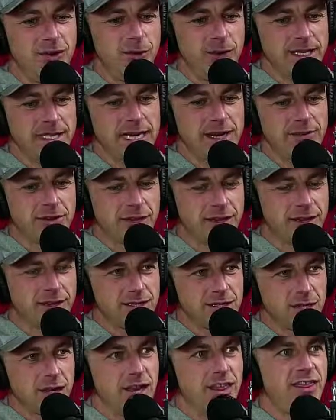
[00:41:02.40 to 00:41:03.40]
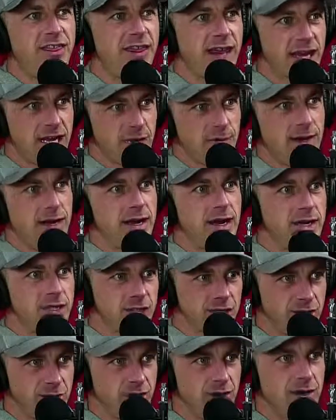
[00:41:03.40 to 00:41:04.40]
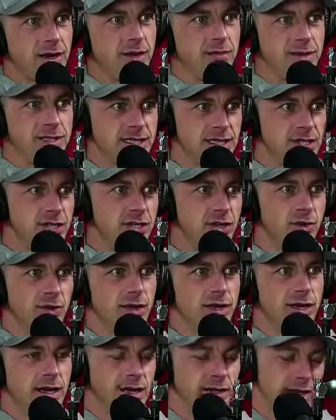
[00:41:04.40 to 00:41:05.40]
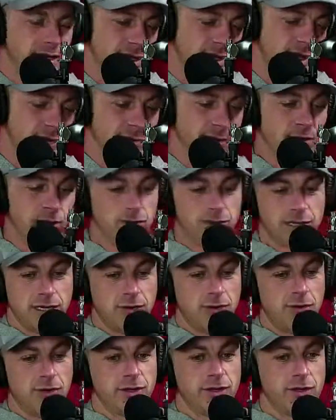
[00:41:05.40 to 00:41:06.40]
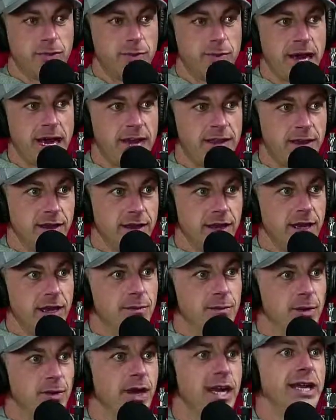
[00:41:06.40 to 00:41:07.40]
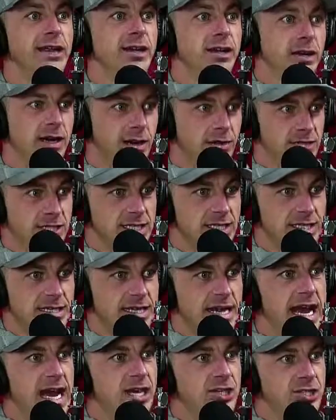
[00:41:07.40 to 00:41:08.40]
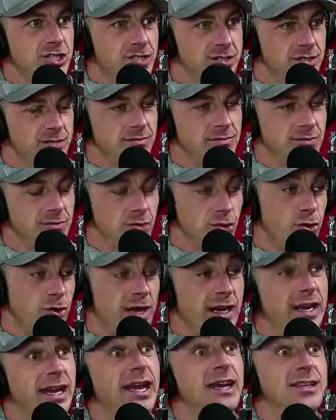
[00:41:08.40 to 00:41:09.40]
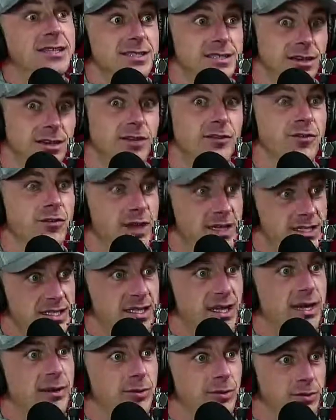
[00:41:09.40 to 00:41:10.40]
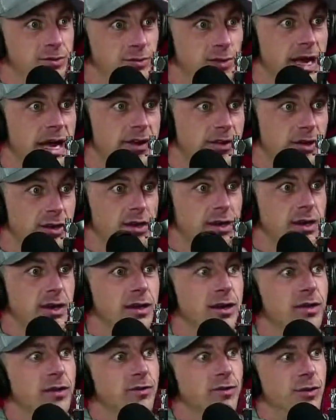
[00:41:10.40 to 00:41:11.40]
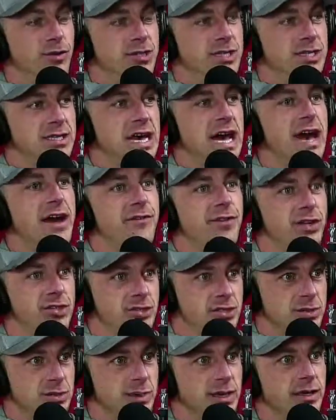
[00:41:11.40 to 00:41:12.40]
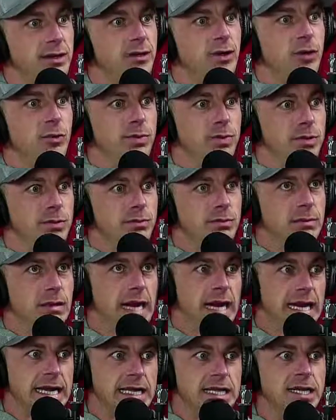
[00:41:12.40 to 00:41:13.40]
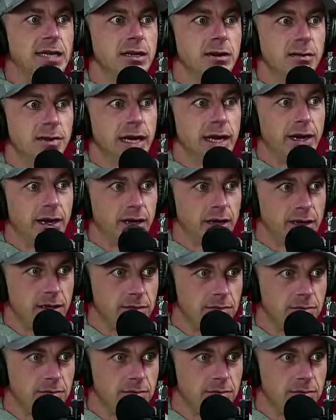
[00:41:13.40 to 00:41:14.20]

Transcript: weeks after that I started thinking about actually doing a competition and whatnot. And that led me down a whole nother path. But right there, I was attached or against a fixed label rather versus having just being open-minded about it.